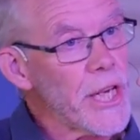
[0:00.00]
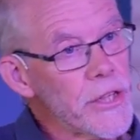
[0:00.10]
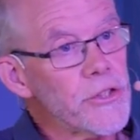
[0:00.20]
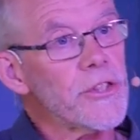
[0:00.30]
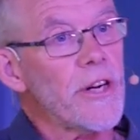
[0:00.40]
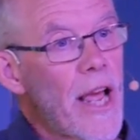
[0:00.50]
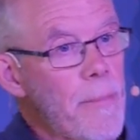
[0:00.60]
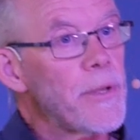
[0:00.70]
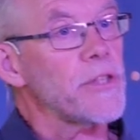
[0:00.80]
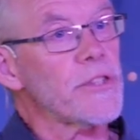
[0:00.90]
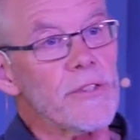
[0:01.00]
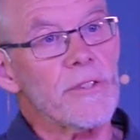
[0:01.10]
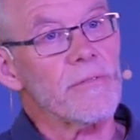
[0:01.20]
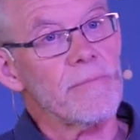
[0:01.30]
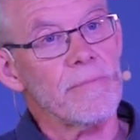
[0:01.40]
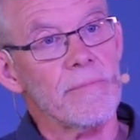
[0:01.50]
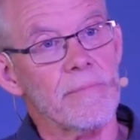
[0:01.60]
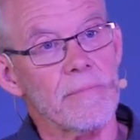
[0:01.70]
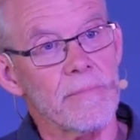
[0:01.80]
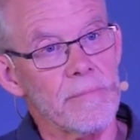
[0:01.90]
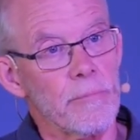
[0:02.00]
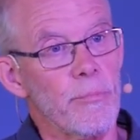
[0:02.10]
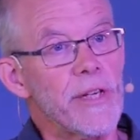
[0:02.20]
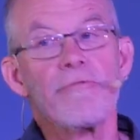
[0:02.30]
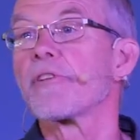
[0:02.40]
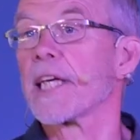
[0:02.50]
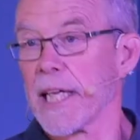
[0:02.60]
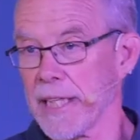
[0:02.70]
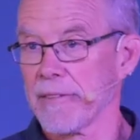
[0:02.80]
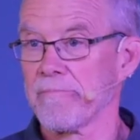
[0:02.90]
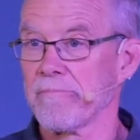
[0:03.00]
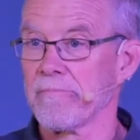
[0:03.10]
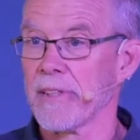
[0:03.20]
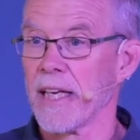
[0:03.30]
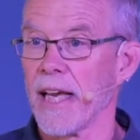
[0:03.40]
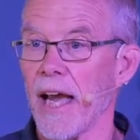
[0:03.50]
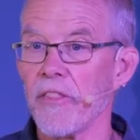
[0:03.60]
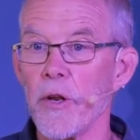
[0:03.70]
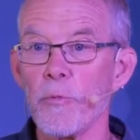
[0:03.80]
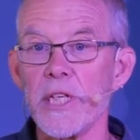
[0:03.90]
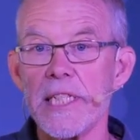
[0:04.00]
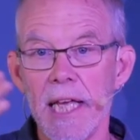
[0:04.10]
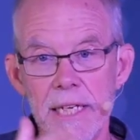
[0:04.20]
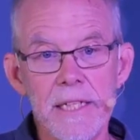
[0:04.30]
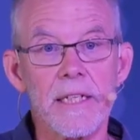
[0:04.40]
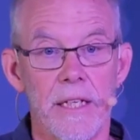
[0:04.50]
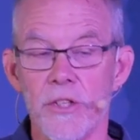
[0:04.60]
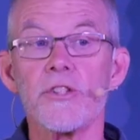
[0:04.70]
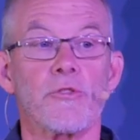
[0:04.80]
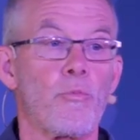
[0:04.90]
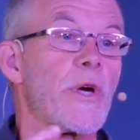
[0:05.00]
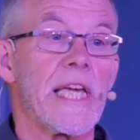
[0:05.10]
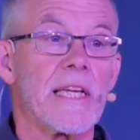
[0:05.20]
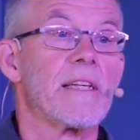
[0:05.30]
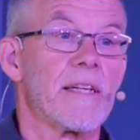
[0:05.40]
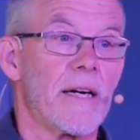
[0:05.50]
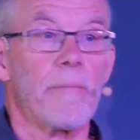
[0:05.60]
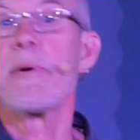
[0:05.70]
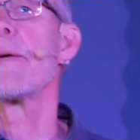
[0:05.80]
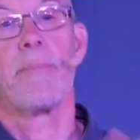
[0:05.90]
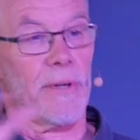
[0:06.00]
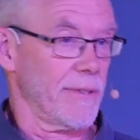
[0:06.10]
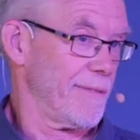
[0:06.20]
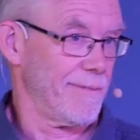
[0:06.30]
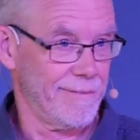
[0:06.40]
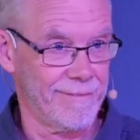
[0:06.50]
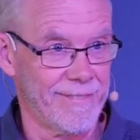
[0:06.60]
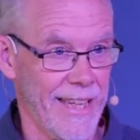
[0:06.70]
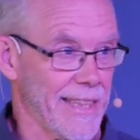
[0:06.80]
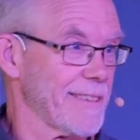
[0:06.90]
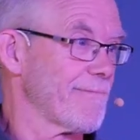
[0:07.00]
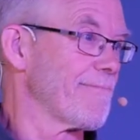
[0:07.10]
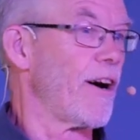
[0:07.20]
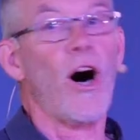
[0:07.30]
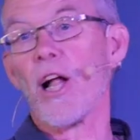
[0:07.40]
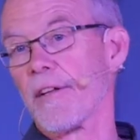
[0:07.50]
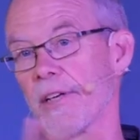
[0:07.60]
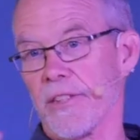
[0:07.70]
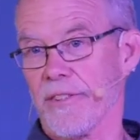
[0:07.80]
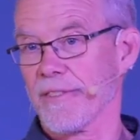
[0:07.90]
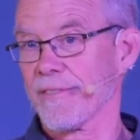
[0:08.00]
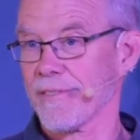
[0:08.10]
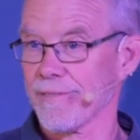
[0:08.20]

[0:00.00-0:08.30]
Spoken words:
changes our happiness briefly. And then we tend to, this is we people, like all of us.